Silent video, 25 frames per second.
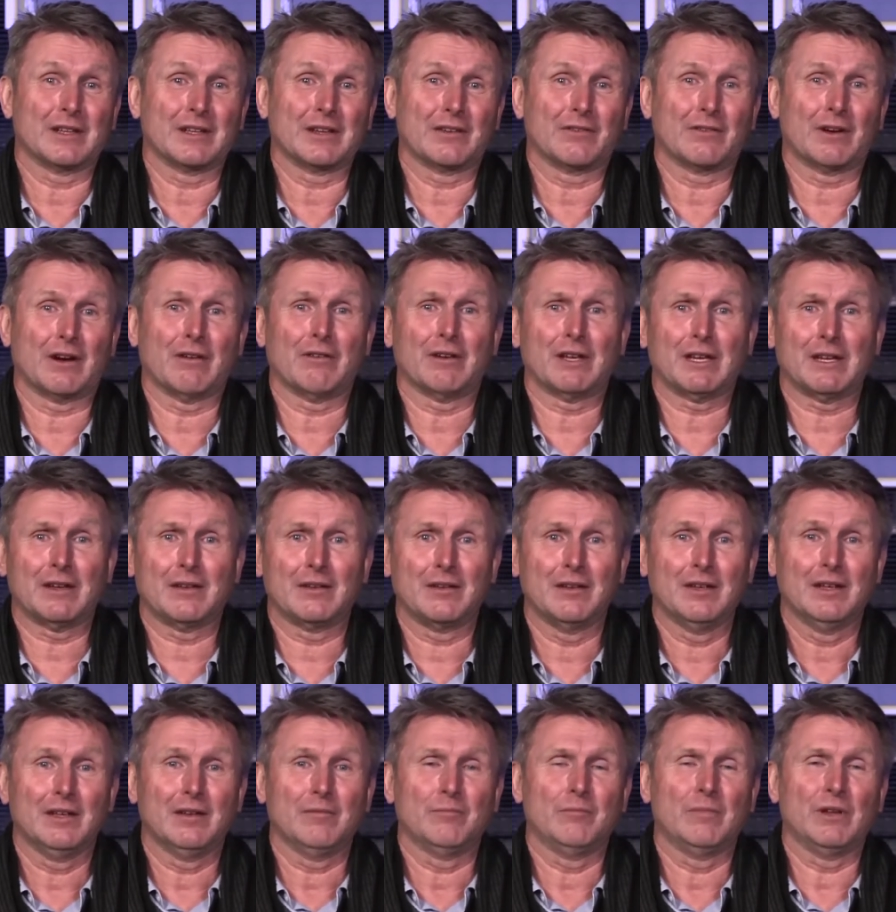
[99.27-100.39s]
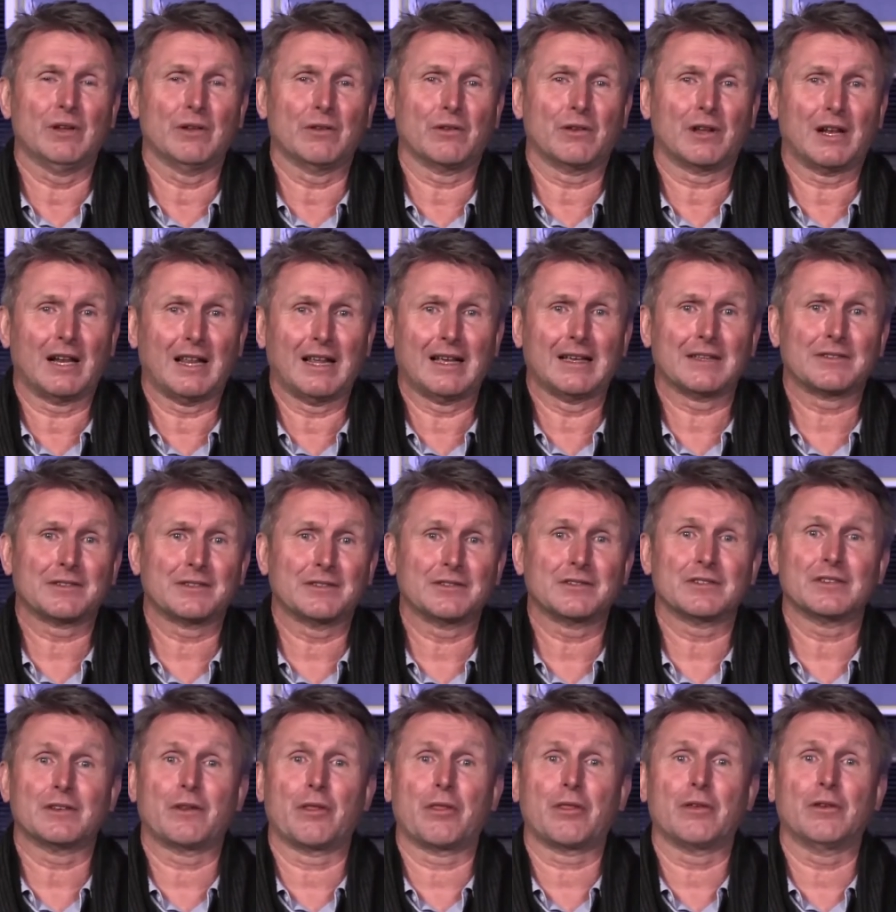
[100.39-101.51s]
growing middle classes
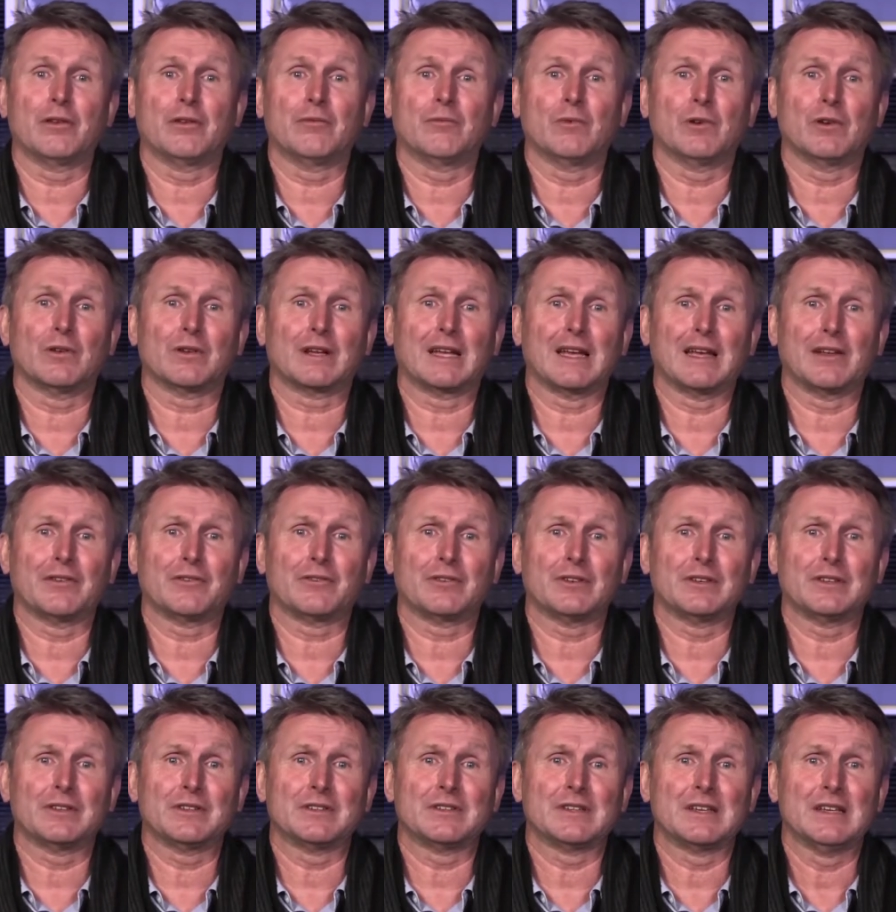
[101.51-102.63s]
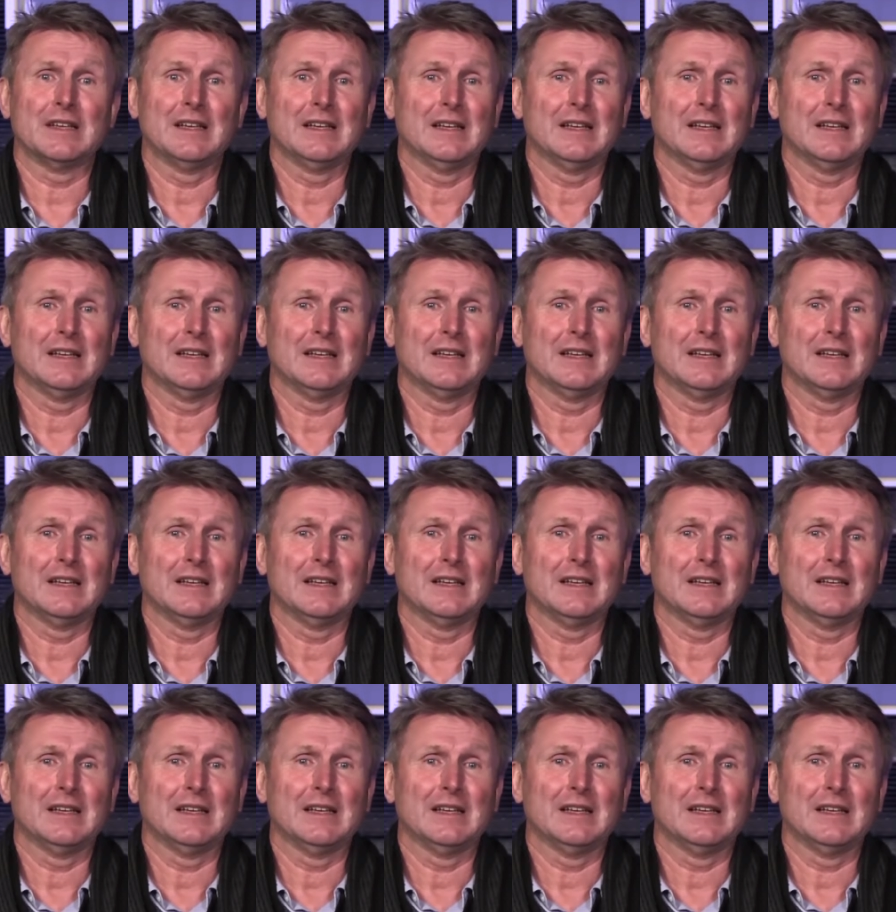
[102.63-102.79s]
in third world countries,